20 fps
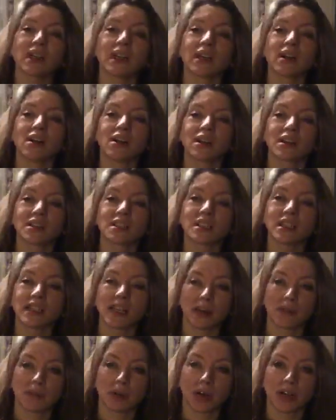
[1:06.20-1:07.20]
like honestly,
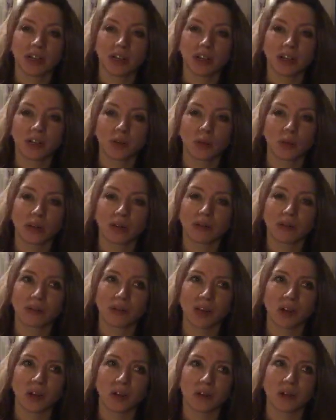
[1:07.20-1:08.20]
I bought it on a whim,
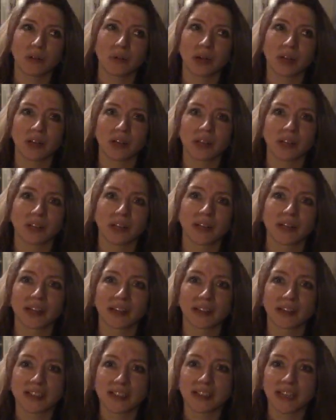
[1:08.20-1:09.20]
like probably like
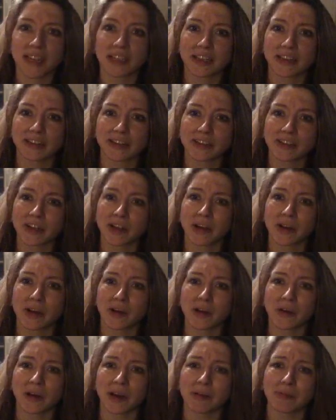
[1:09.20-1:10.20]
at least 10 years
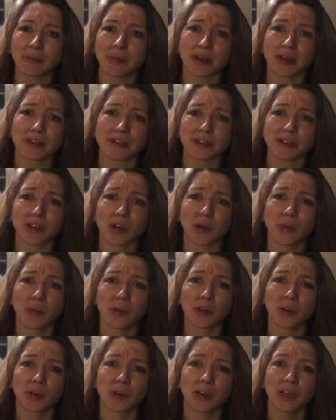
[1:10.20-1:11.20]
ago at Barnes and
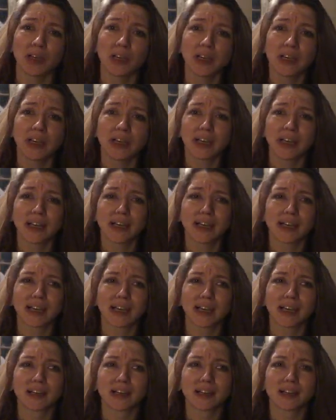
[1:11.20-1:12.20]
Noble,
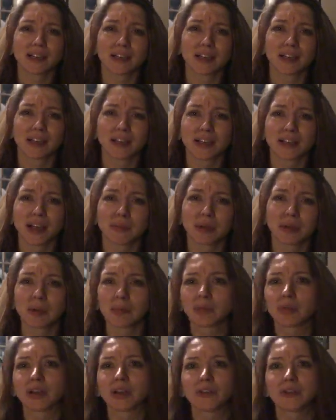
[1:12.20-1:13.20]
and I'm gonna
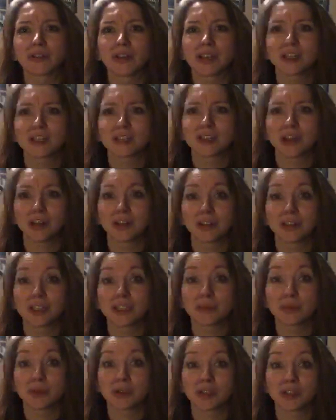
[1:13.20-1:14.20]
preface all these
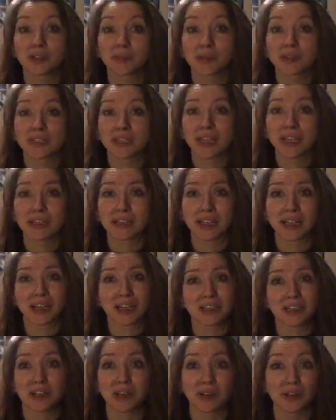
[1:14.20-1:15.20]
books with saying that I
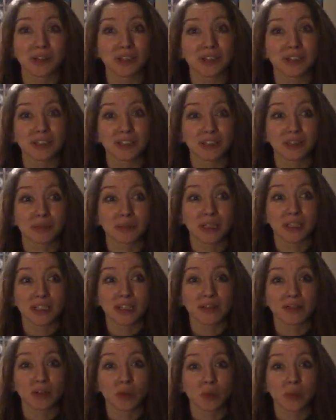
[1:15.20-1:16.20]
don't consider
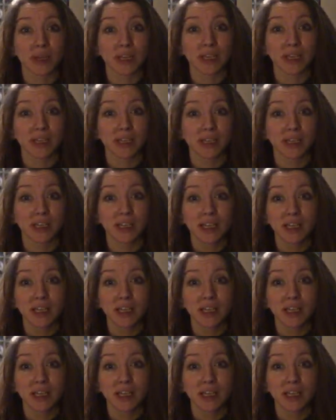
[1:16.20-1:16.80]
myself a Wiccan,